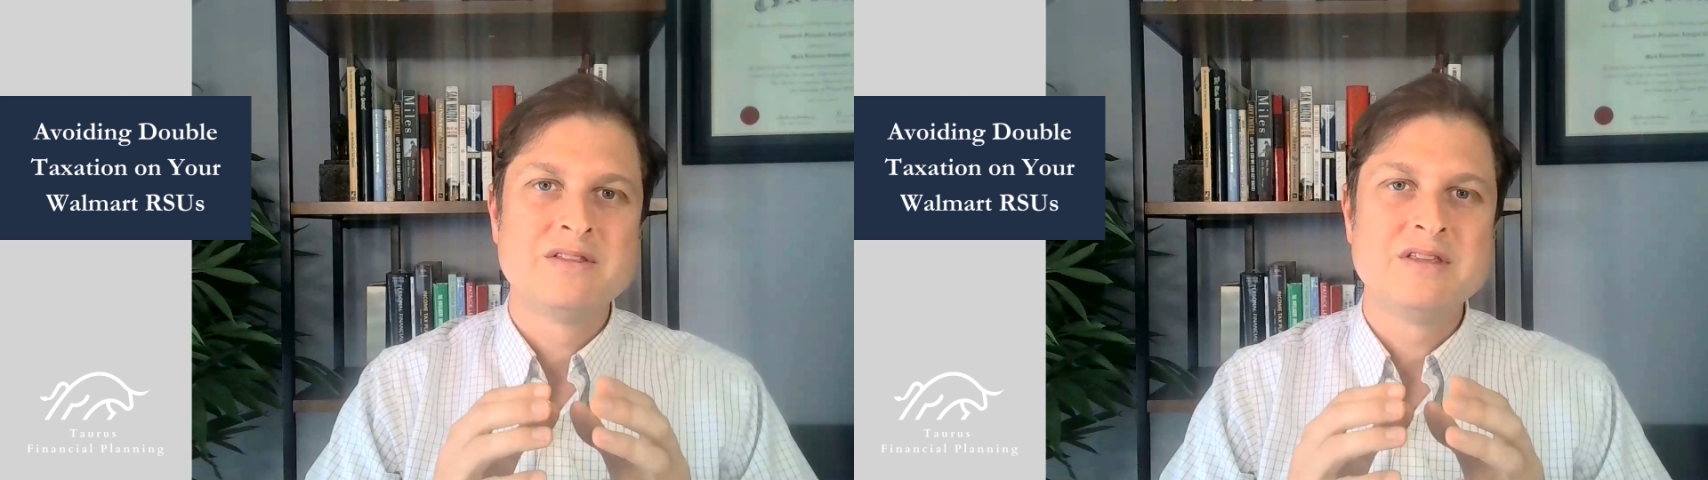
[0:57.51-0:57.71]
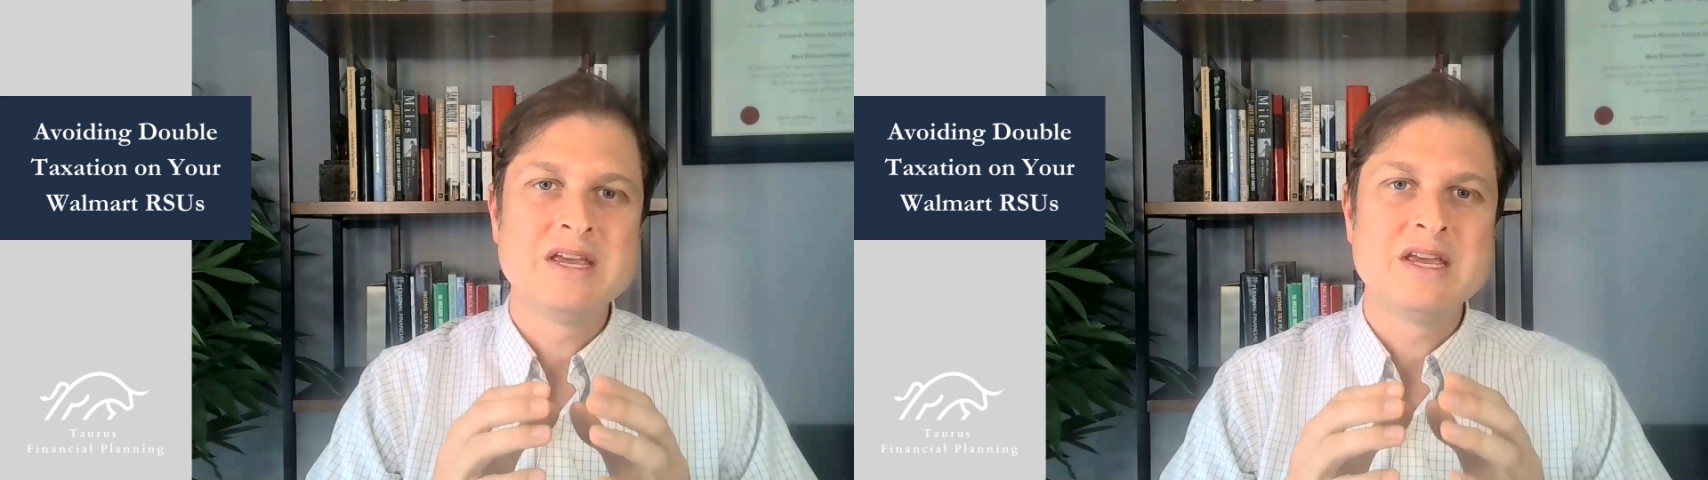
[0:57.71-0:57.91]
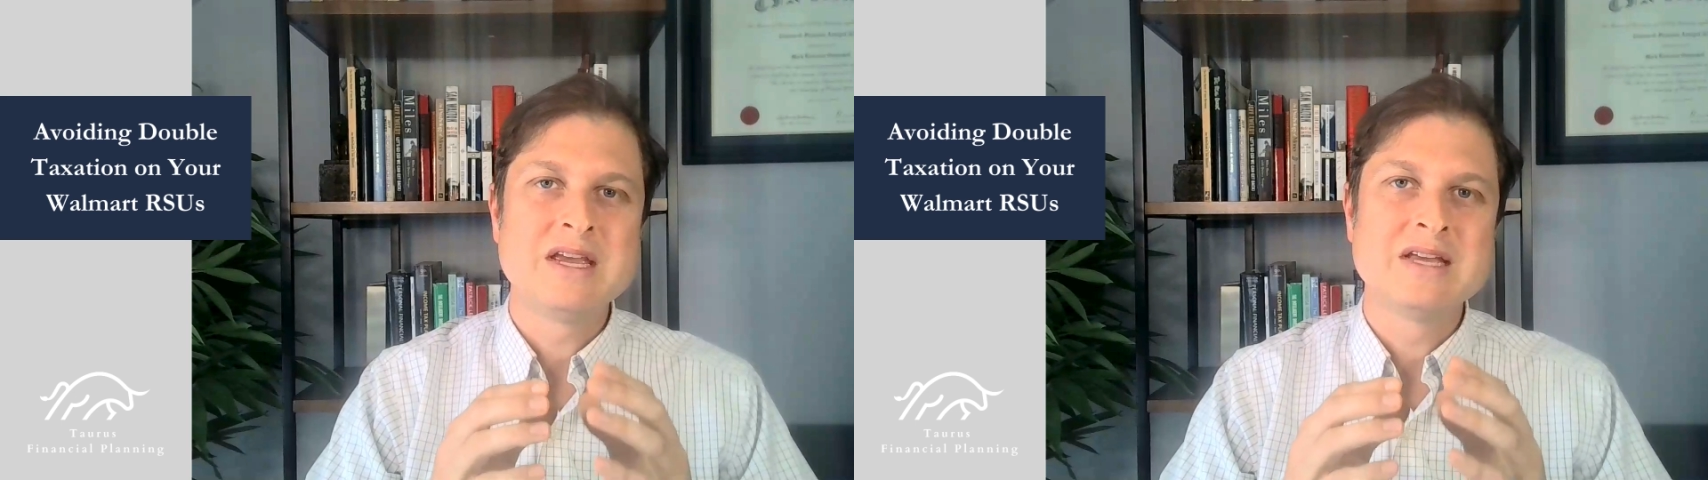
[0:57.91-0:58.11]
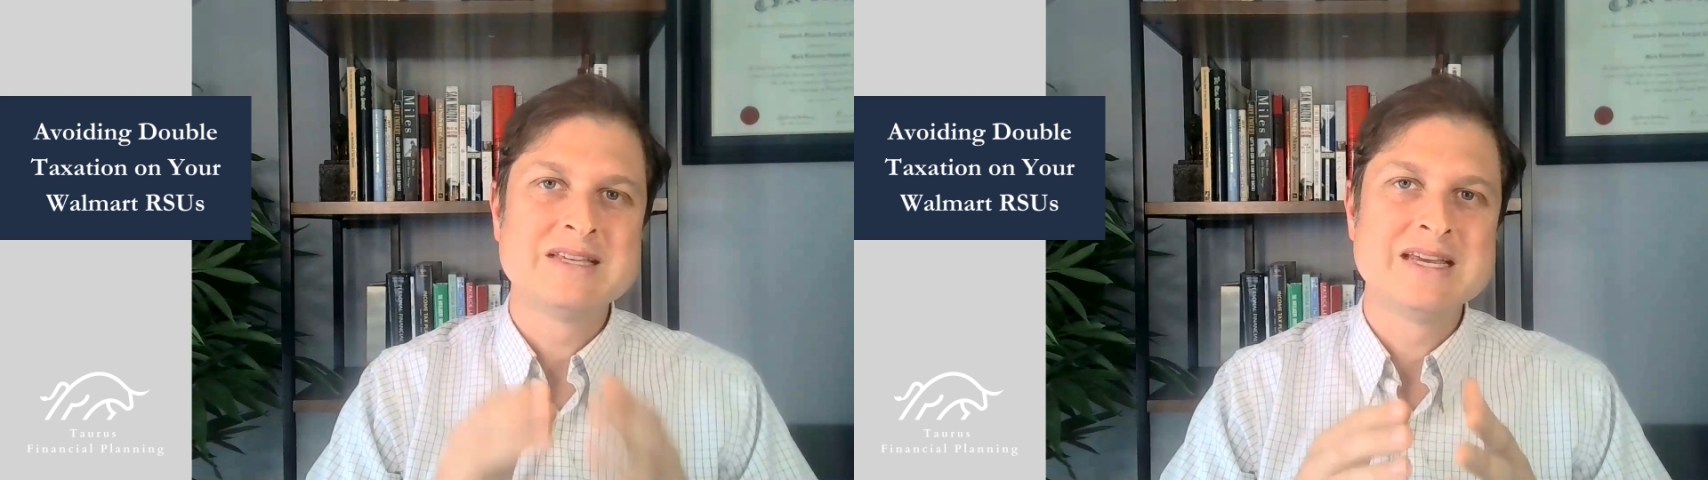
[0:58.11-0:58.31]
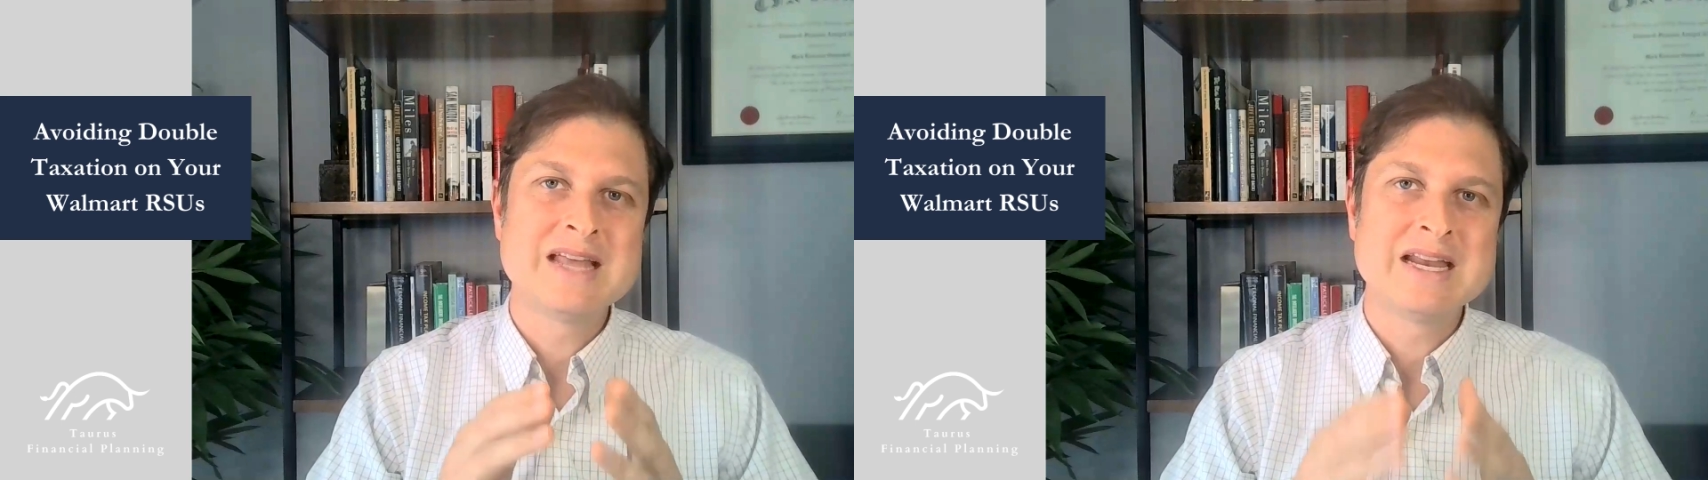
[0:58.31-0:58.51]
The
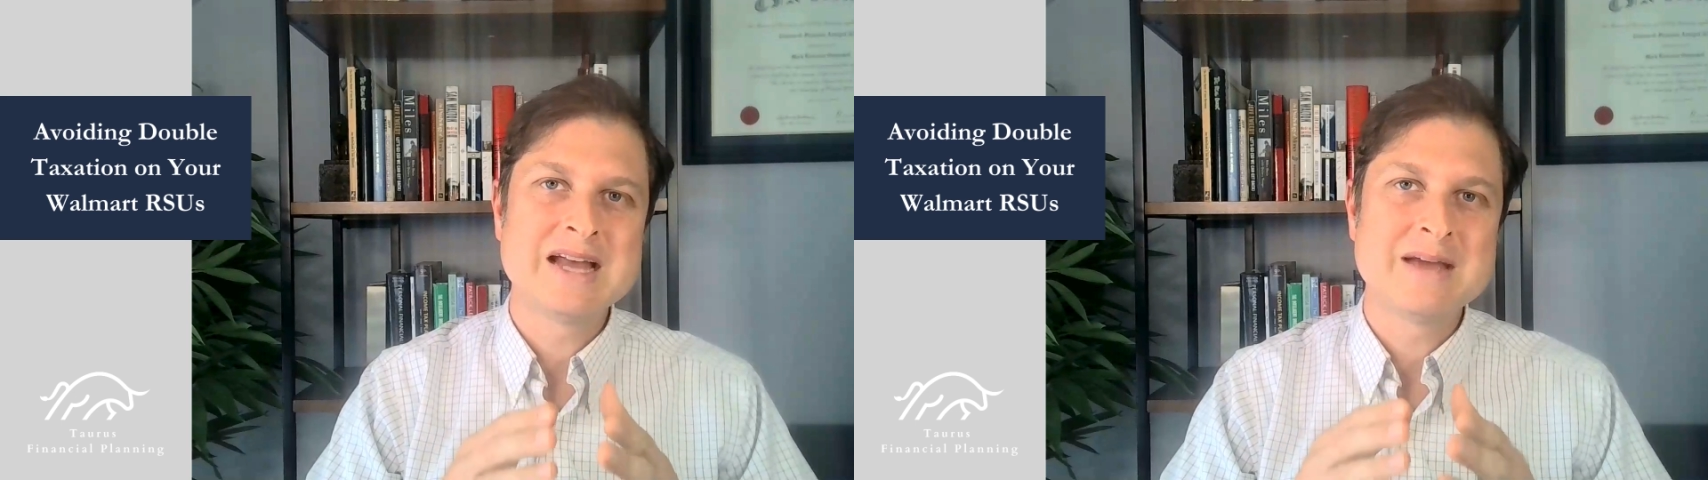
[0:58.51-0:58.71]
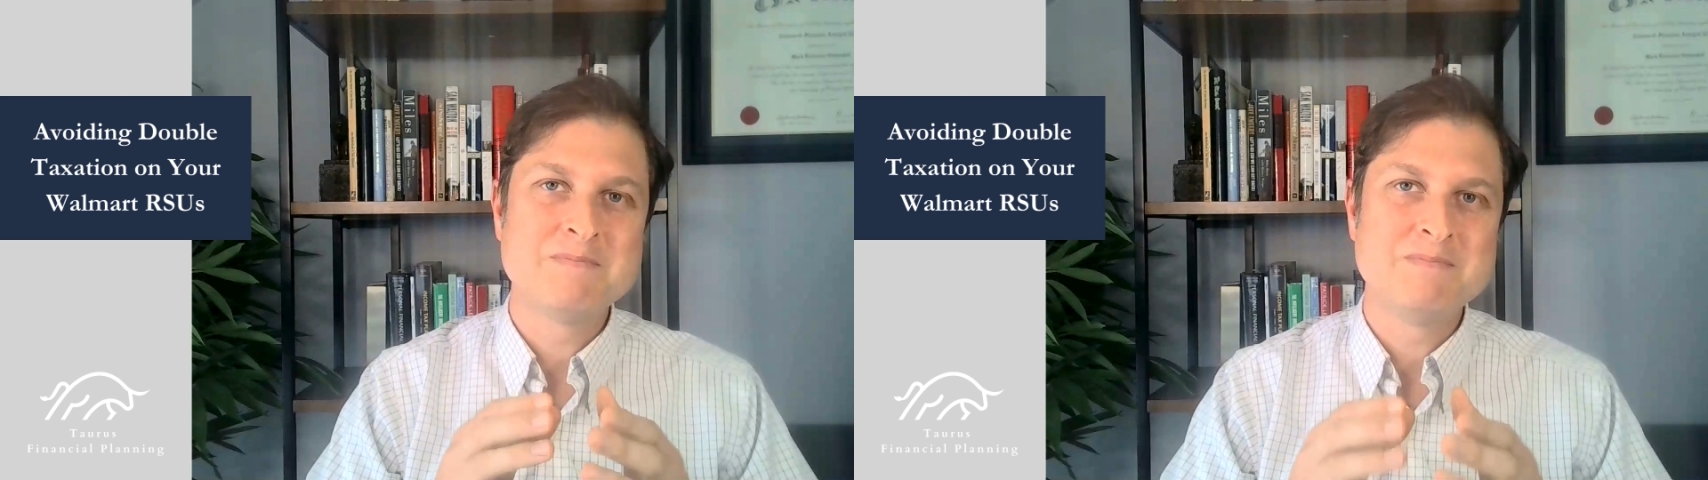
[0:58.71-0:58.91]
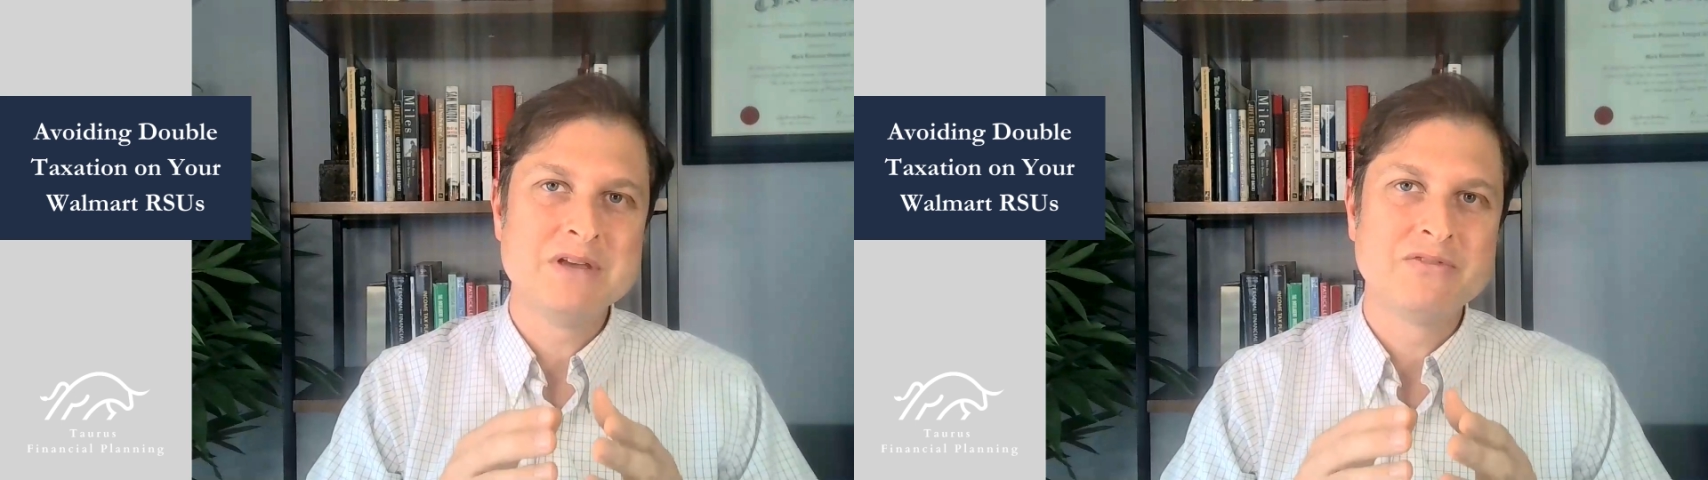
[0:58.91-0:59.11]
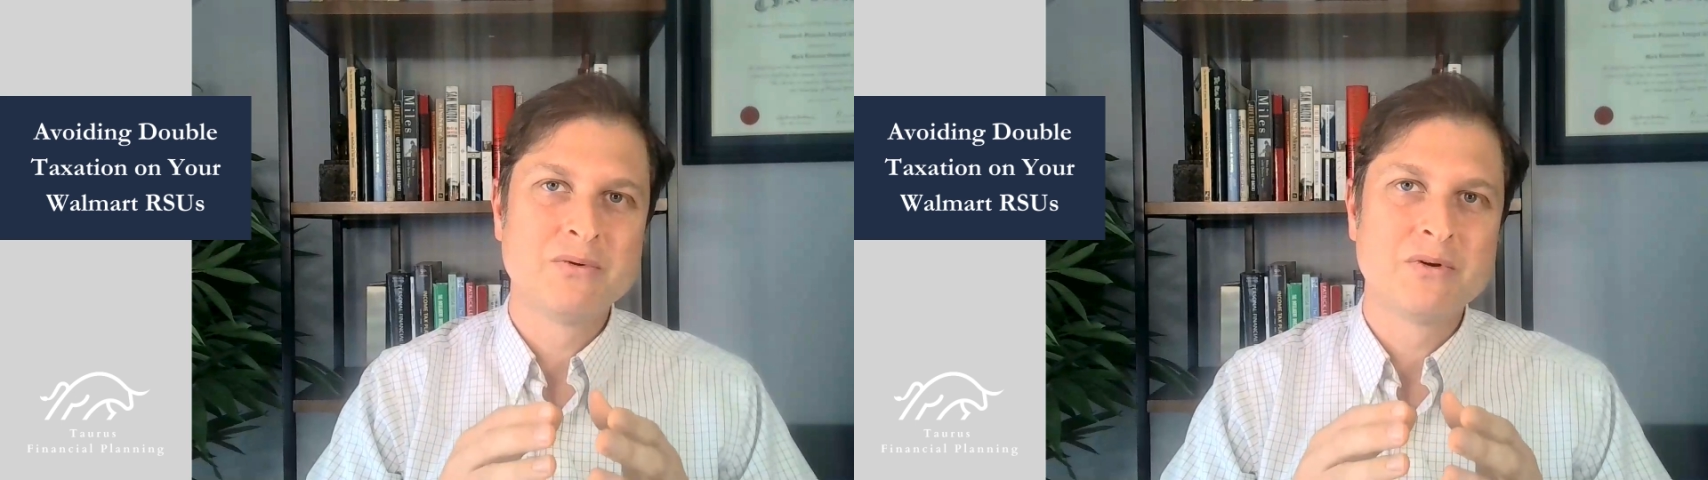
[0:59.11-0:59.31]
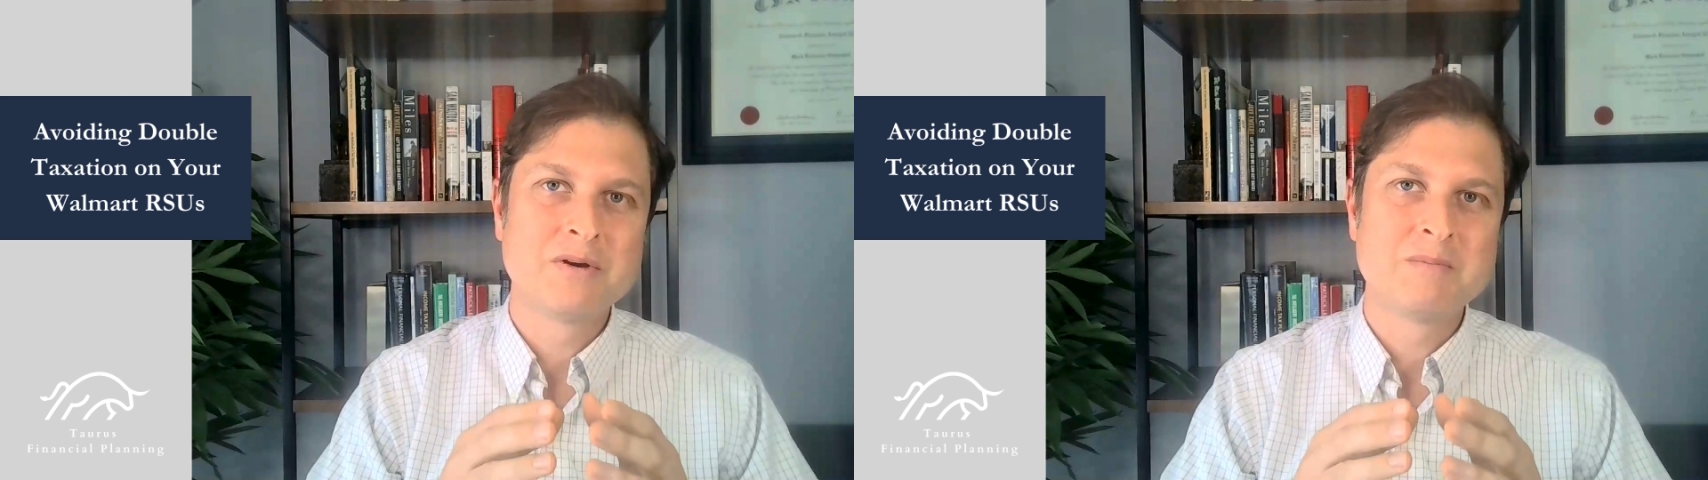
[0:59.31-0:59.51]
1099-B
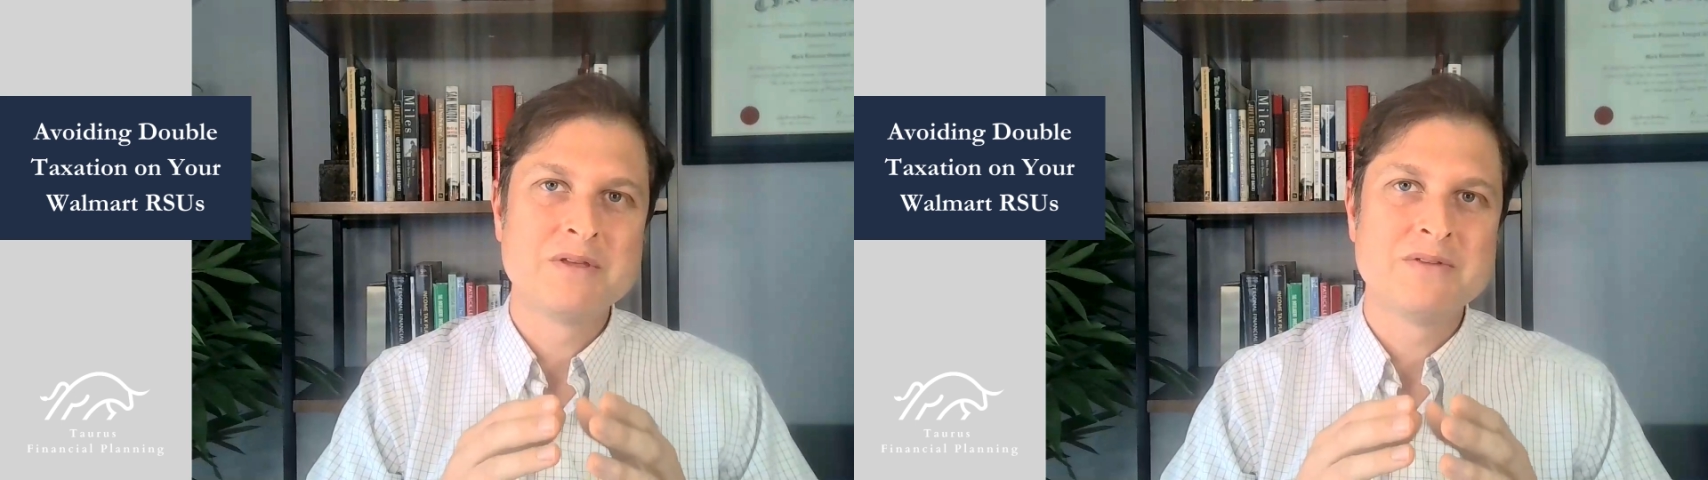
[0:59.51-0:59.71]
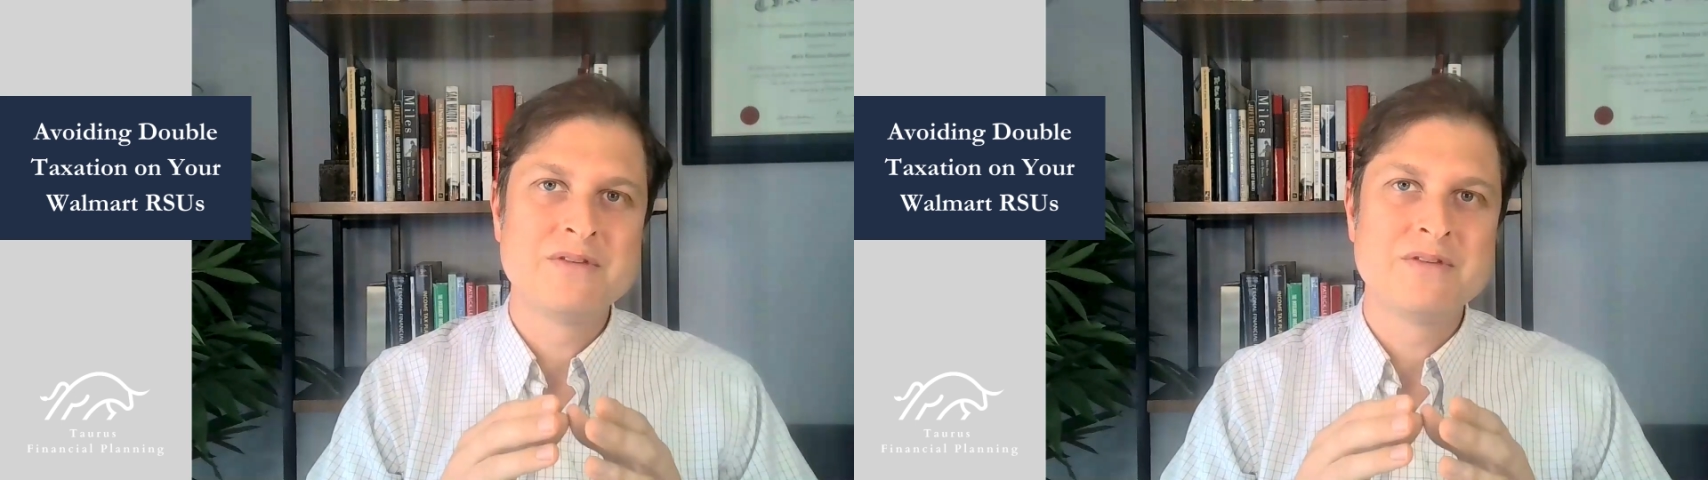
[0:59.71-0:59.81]
form